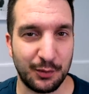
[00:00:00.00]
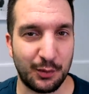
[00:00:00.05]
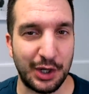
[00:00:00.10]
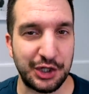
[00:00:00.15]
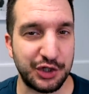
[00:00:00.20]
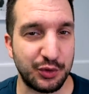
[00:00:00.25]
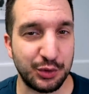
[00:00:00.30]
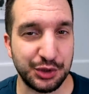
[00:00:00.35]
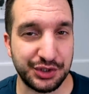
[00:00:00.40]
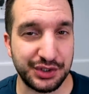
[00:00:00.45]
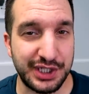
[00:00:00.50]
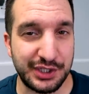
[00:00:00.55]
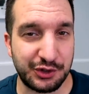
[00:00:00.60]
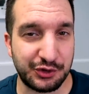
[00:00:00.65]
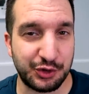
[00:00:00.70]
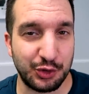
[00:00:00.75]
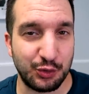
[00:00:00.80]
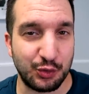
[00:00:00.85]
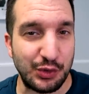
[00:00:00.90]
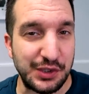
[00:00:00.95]
Why you would need
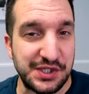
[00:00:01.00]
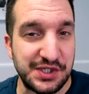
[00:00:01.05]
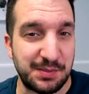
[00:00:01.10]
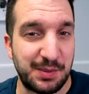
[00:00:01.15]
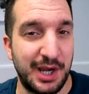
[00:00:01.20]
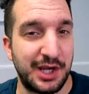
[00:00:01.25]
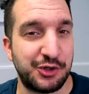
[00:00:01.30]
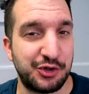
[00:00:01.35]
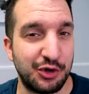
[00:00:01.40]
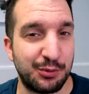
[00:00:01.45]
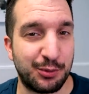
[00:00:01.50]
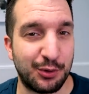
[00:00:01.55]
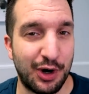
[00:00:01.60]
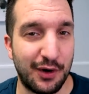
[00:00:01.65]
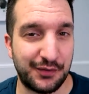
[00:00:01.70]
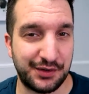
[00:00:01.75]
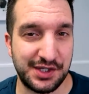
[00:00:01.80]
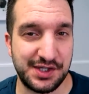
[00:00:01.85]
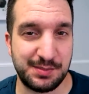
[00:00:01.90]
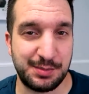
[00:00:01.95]
to respect your
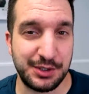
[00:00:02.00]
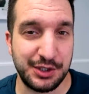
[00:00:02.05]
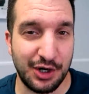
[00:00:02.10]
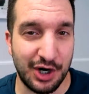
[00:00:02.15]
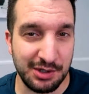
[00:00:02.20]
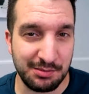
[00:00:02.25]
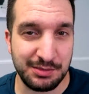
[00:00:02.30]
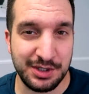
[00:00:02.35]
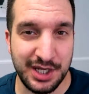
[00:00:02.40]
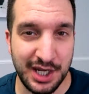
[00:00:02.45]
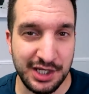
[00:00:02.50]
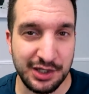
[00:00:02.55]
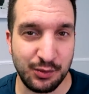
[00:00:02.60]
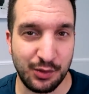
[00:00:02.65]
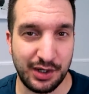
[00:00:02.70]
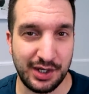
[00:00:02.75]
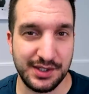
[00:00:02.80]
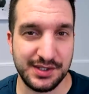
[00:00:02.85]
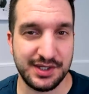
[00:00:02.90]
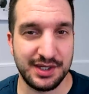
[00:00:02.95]
prophet is beyond me
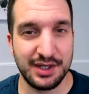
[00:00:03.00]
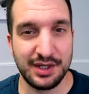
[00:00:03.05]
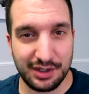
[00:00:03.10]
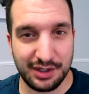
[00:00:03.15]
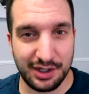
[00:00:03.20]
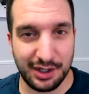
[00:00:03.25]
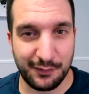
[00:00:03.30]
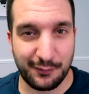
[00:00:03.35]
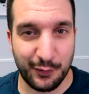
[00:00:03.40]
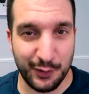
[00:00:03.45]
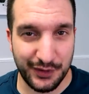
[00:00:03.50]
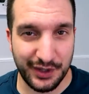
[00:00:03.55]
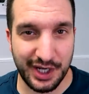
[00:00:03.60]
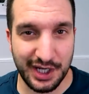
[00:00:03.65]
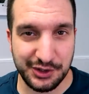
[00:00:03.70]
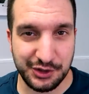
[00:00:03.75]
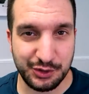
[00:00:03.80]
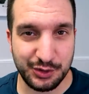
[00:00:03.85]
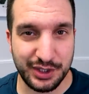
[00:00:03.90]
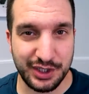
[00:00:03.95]
anyways. Uh, for
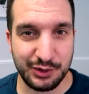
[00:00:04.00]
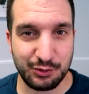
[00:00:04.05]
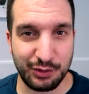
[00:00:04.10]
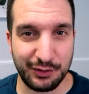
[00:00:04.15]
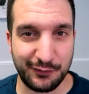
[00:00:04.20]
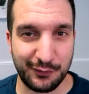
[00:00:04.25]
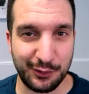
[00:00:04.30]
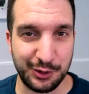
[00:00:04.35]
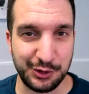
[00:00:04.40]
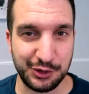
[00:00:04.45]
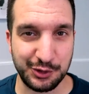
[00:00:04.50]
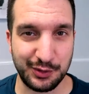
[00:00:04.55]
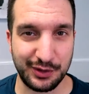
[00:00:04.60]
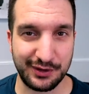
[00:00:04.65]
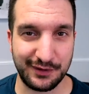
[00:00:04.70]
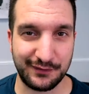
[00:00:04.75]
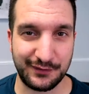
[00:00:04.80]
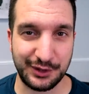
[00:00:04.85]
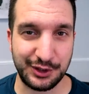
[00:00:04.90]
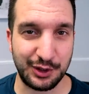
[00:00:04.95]
that, you can refer to
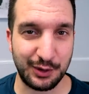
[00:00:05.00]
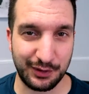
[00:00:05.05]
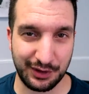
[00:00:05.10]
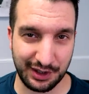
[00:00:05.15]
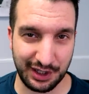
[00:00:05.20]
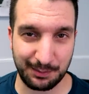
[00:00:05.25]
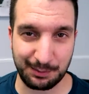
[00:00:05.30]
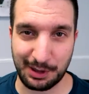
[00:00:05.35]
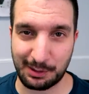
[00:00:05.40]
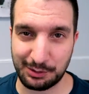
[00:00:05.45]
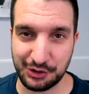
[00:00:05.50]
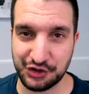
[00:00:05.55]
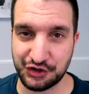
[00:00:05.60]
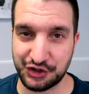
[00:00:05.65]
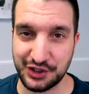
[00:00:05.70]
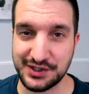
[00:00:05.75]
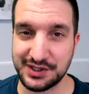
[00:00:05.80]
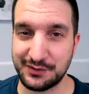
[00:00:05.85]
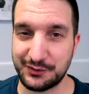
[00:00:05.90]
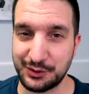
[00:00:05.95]
the video that I published
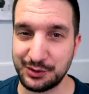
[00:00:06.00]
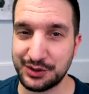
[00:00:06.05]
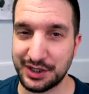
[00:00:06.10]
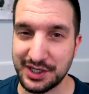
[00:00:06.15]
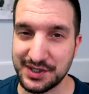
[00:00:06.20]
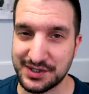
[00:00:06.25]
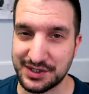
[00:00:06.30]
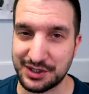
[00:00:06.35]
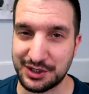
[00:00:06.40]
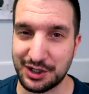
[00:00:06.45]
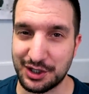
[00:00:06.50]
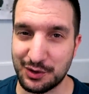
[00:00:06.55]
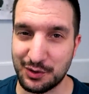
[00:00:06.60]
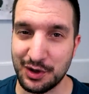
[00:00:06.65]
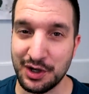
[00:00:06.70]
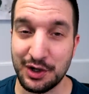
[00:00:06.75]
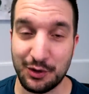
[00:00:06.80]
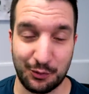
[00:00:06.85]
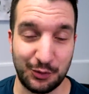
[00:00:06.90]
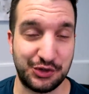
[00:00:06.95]
just a few days ago,
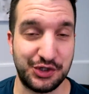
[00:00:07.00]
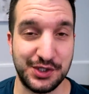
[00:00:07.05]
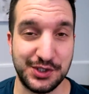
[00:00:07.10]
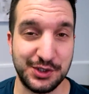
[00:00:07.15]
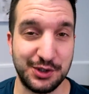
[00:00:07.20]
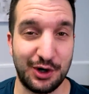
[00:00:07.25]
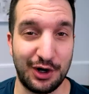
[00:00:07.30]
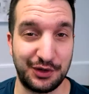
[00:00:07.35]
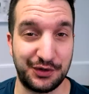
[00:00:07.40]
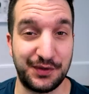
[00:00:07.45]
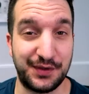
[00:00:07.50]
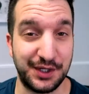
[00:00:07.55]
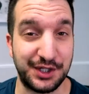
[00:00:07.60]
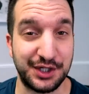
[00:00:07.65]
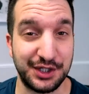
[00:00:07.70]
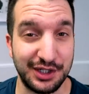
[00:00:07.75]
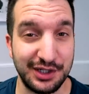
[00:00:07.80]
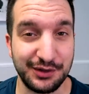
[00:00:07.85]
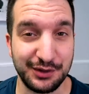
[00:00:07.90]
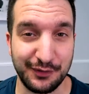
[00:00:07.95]
which is called The
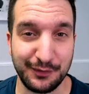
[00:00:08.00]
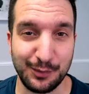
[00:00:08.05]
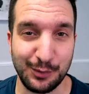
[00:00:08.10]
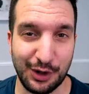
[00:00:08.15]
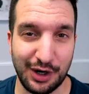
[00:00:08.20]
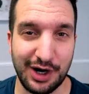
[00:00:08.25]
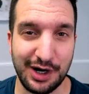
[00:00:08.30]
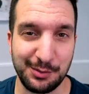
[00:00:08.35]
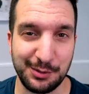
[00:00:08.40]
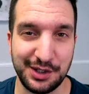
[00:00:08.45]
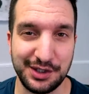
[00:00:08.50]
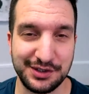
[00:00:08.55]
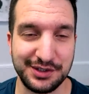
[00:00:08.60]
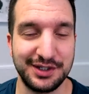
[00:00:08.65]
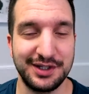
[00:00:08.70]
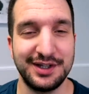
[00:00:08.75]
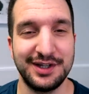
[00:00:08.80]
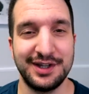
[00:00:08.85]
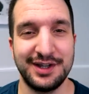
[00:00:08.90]
Cult of Muhammad.